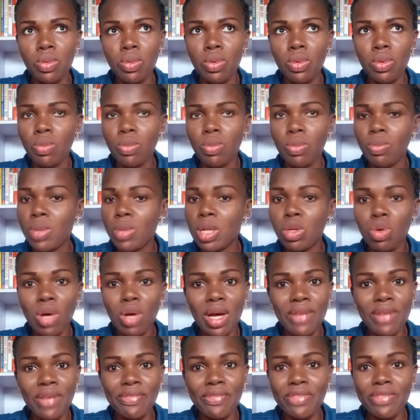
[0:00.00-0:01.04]
Men don't
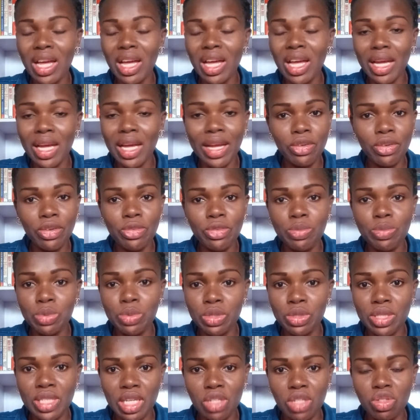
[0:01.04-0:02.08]
have that kind of
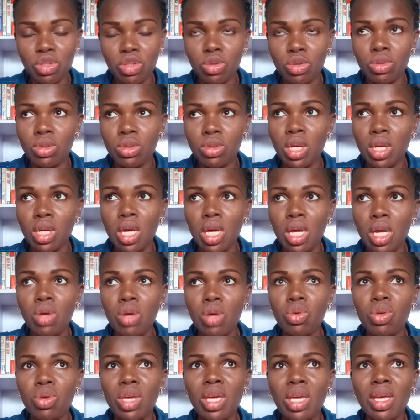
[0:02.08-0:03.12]
protection.
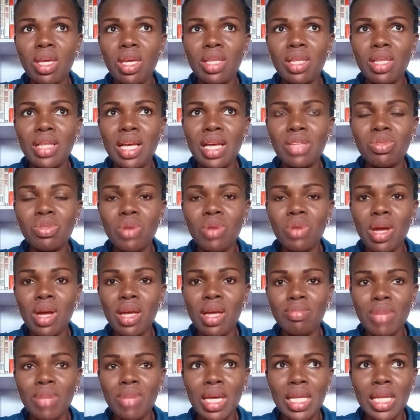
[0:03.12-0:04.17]
Okay, that's why
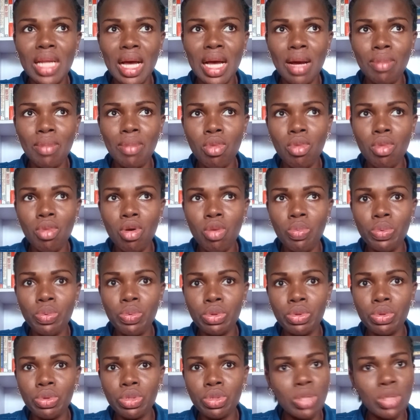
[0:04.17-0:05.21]
men are more
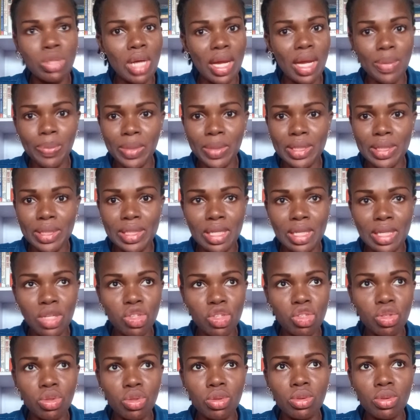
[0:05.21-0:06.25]
prone to
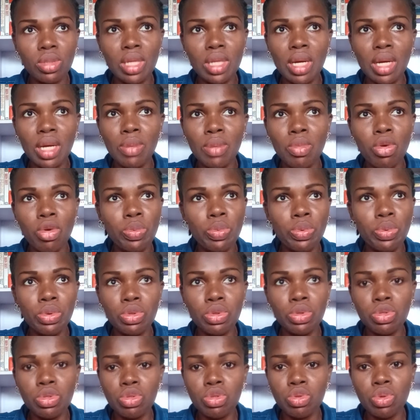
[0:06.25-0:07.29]
hypertension, they are more
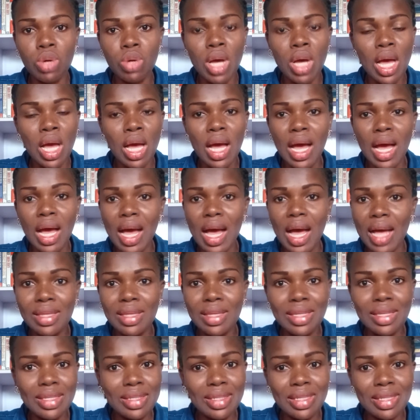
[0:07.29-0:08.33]
prone to heart
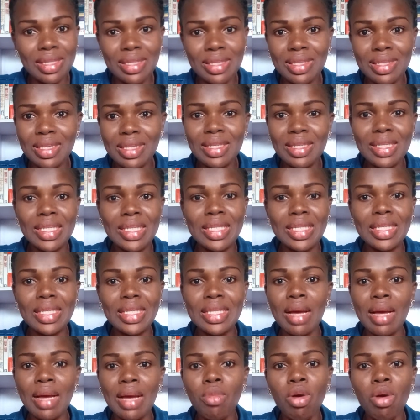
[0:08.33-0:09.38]
diseases, they
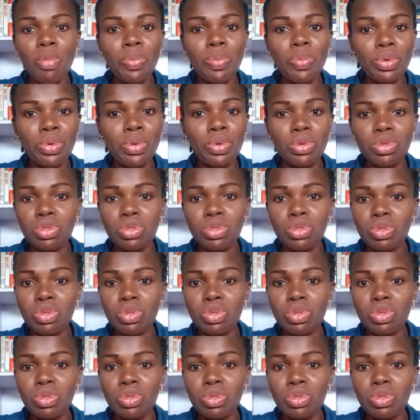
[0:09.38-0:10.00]
are more prone to